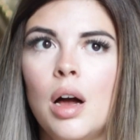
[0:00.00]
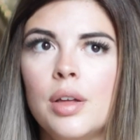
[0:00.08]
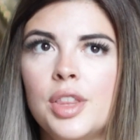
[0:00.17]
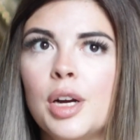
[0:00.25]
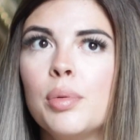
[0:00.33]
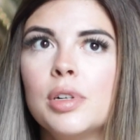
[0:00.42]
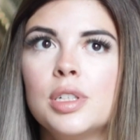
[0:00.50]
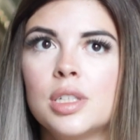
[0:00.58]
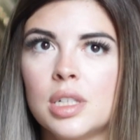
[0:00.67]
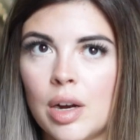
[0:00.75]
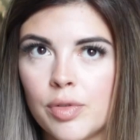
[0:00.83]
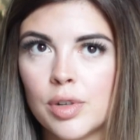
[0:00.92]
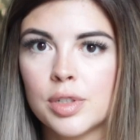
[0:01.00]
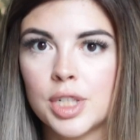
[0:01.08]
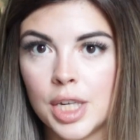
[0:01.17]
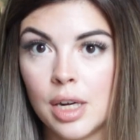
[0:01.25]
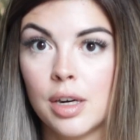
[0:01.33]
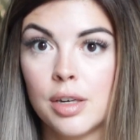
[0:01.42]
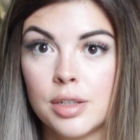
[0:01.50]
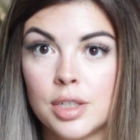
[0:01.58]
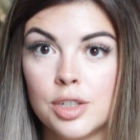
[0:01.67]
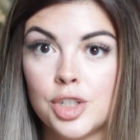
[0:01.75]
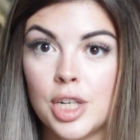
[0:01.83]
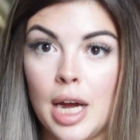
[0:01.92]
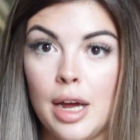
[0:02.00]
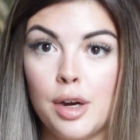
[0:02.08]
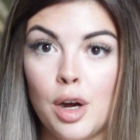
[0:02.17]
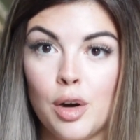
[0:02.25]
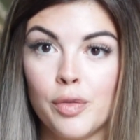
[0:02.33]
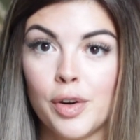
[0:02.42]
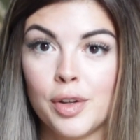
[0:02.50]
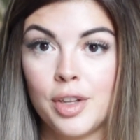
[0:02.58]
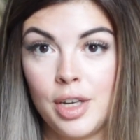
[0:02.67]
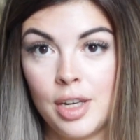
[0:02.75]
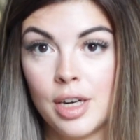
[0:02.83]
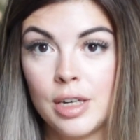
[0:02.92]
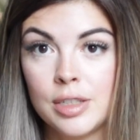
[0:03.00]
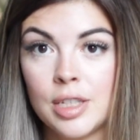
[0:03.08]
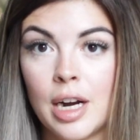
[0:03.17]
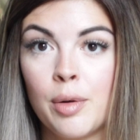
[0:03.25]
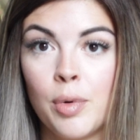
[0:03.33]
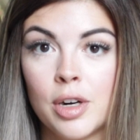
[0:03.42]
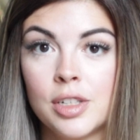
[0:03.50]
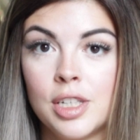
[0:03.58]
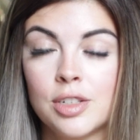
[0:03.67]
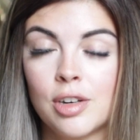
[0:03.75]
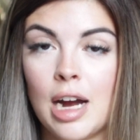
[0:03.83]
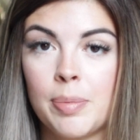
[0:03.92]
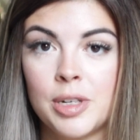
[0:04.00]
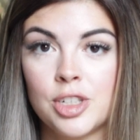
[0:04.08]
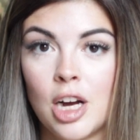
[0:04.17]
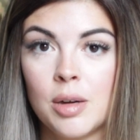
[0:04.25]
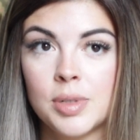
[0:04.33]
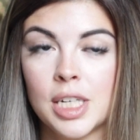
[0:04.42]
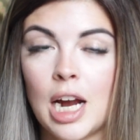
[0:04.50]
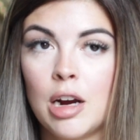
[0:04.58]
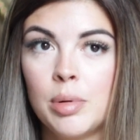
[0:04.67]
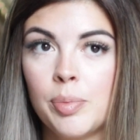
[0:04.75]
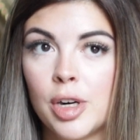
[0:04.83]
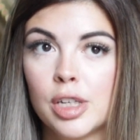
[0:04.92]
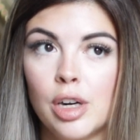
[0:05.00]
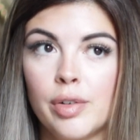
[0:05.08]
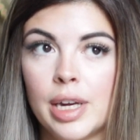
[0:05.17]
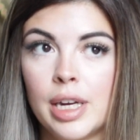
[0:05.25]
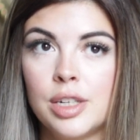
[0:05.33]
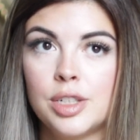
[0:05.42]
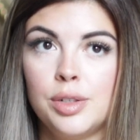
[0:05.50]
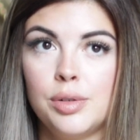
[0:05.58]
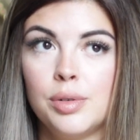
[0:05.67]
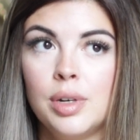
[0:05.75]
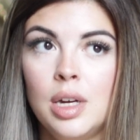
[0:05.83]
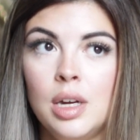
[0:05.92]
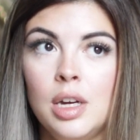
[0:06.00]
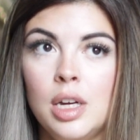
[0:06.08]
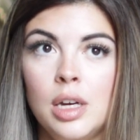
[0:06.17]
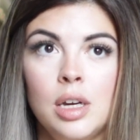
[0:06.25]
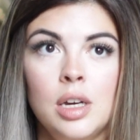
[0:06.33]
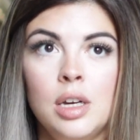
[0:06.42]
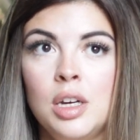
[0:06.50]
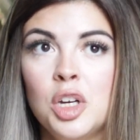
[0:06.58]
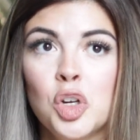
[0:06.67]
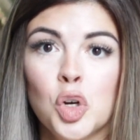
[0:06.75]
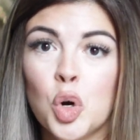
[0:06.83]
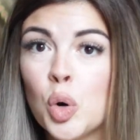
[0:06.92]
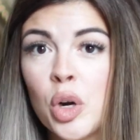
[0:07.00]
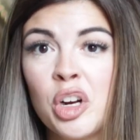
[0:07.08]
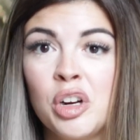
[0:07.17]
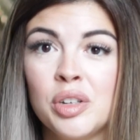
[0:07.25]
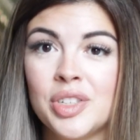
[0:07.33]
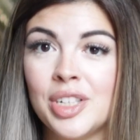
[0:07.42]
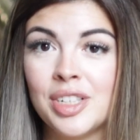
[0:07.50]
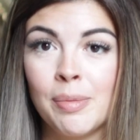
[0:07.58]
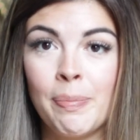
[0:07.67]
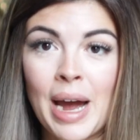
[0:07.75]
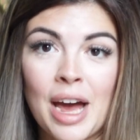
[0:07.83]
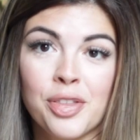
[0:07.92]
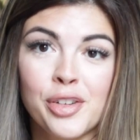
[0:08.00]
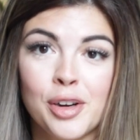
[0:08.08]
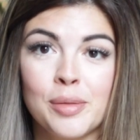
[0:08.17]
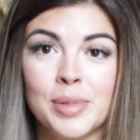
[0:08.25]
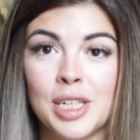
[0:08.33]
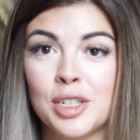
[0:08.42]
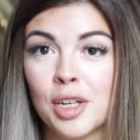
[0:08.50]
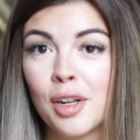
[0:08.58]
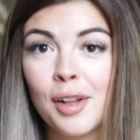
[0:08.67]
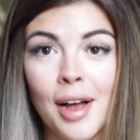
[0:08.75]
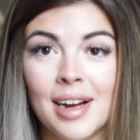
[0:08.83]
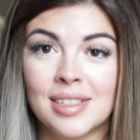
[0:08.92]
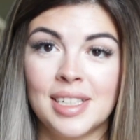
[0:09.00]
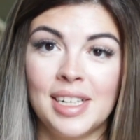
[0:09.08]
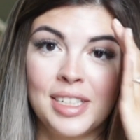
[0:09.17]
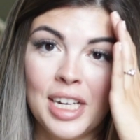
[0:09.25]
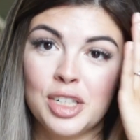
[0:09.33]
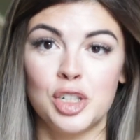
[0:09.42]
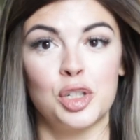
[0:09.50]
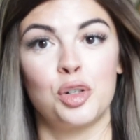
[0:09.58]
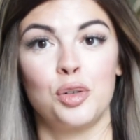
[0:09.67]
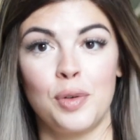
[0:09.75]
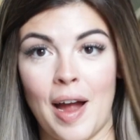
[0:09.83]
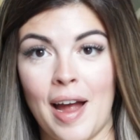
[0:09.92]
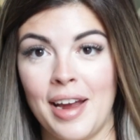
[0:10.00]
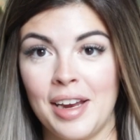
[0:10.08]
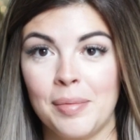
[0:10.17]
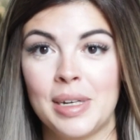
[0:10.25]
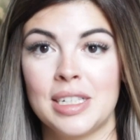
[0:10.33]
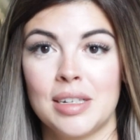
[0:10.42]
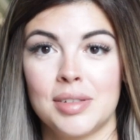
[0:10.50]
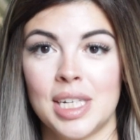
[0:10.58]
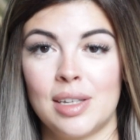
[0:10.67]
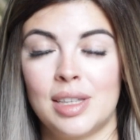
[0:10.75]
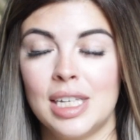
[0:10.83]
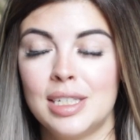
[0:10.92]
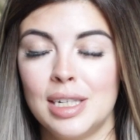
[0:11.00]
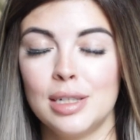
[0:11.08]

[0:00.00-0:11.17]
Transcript: There were several tears shed over the years that I worked these crappy jobs. Like I remember going into corners, into bathrooms, into closets, and just crying because I was like, this